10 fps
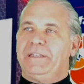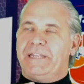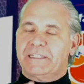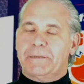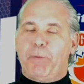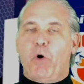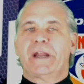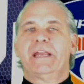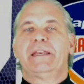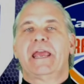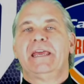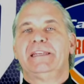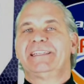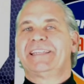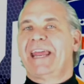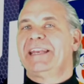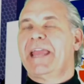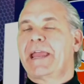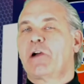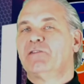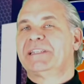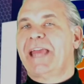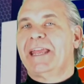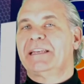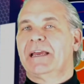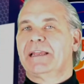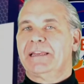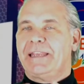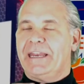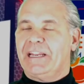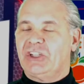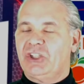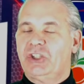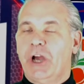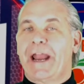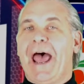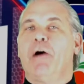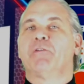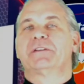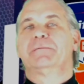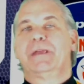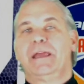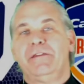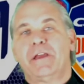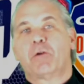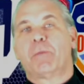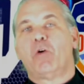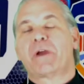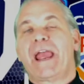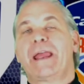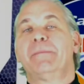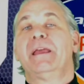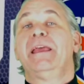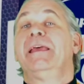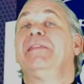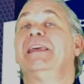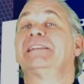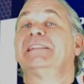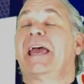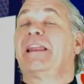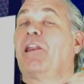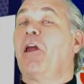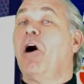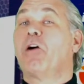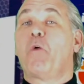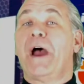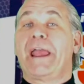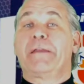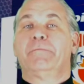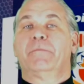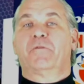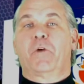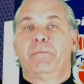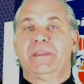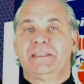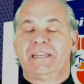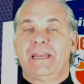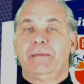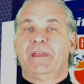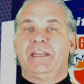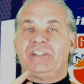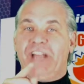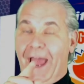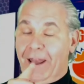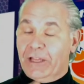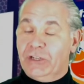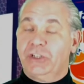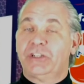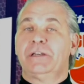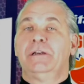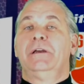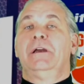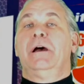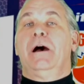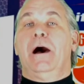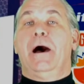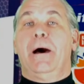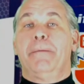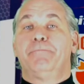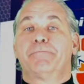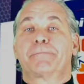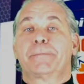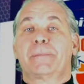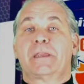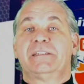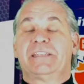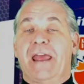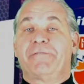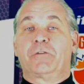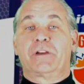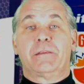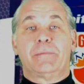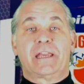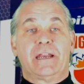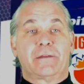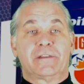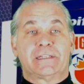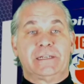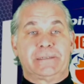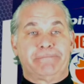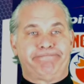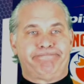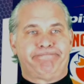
Disappointed in San Diego State getting shut out in their bowl game. This is a long way from the team that challenged Stanford at the beginning of the season.